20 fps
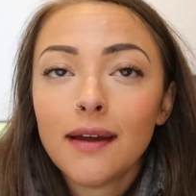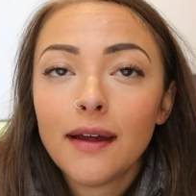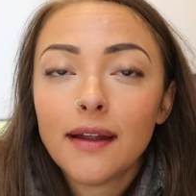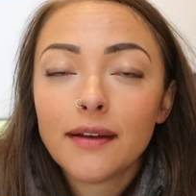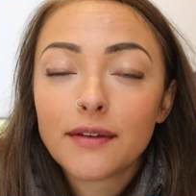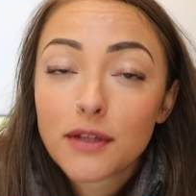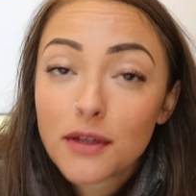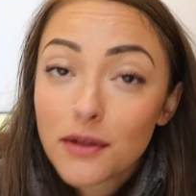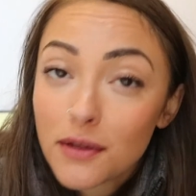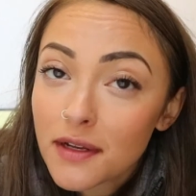
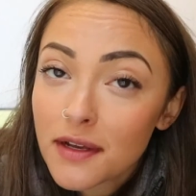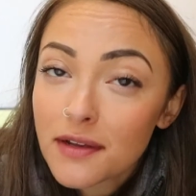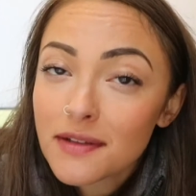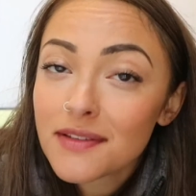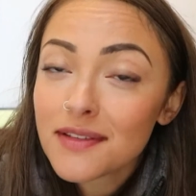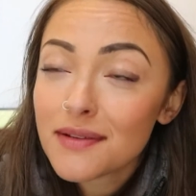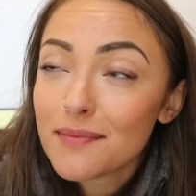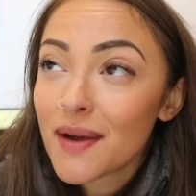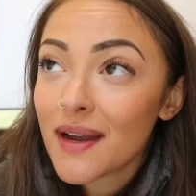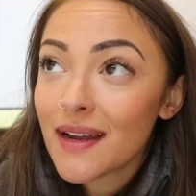And
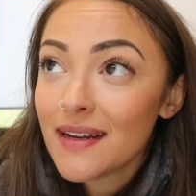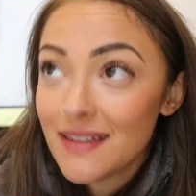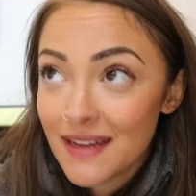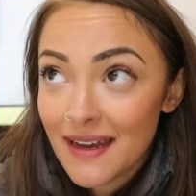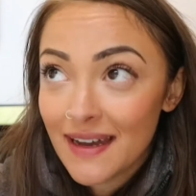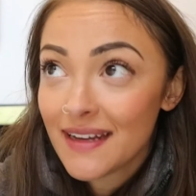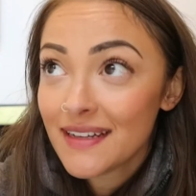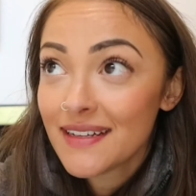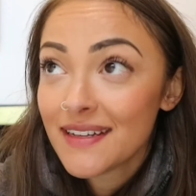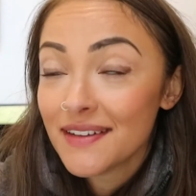kudos to my
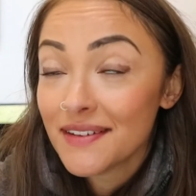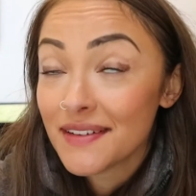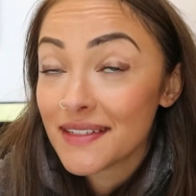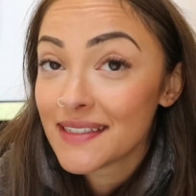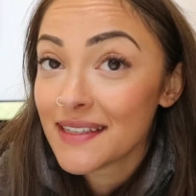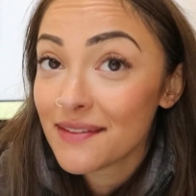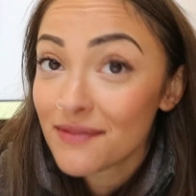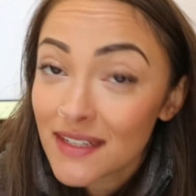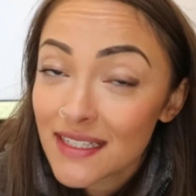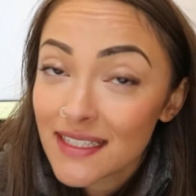dad, who is
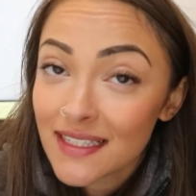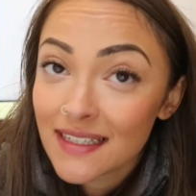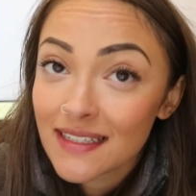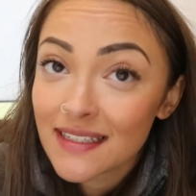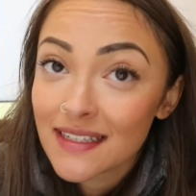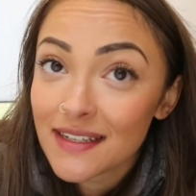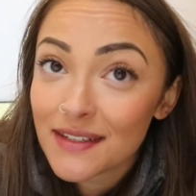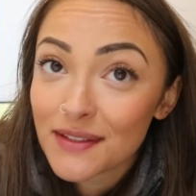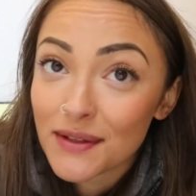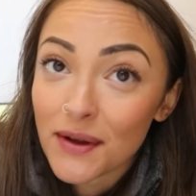
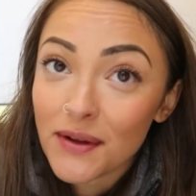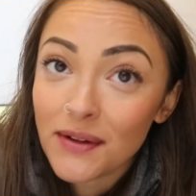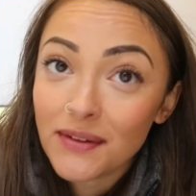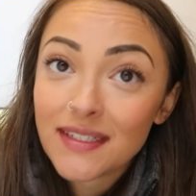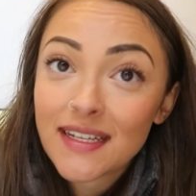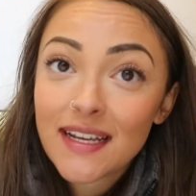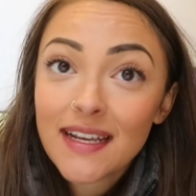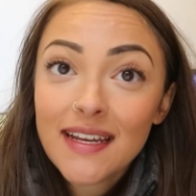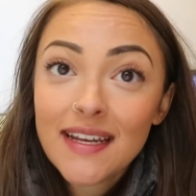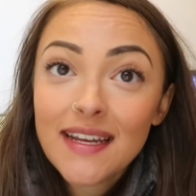76 years old.
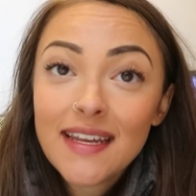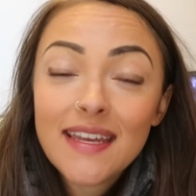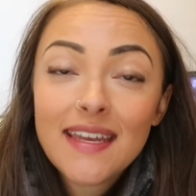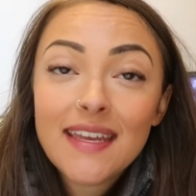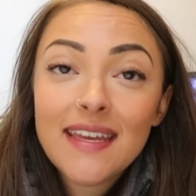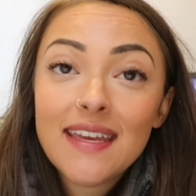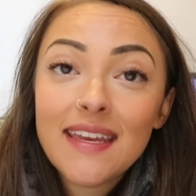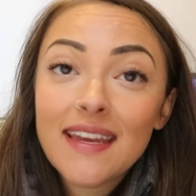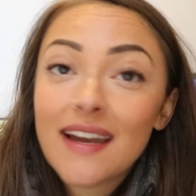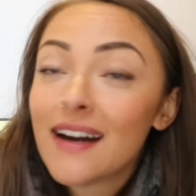
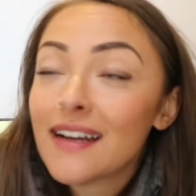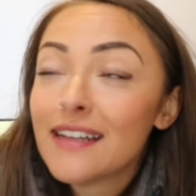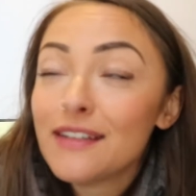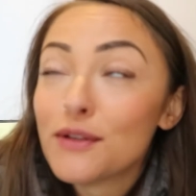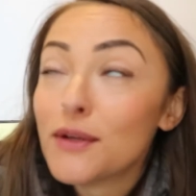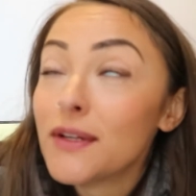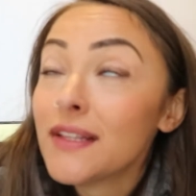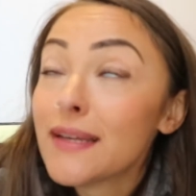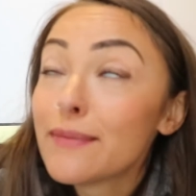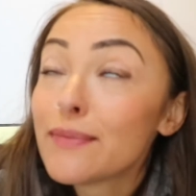He hiked
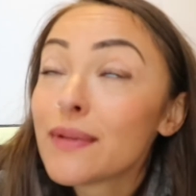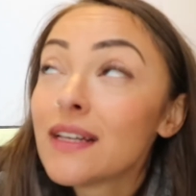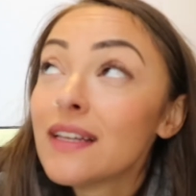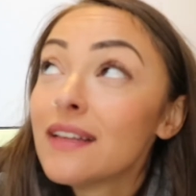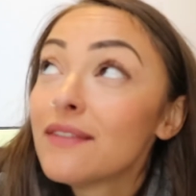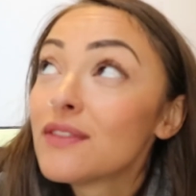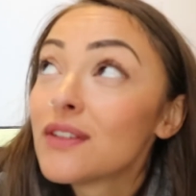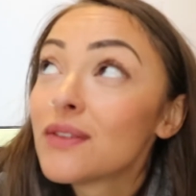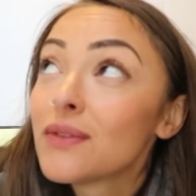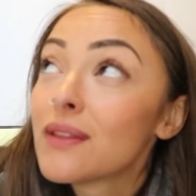all them
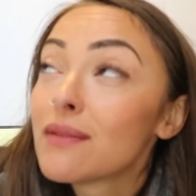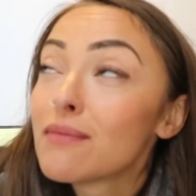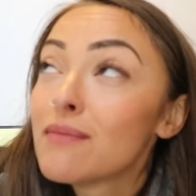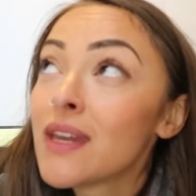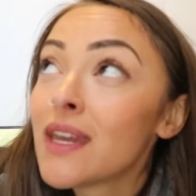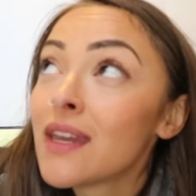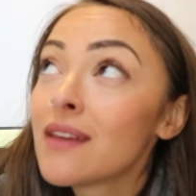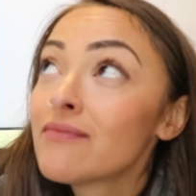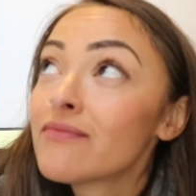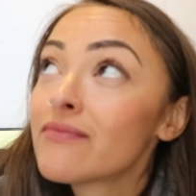cliffs with
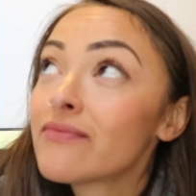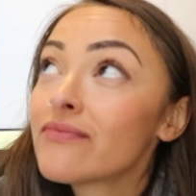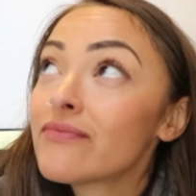me.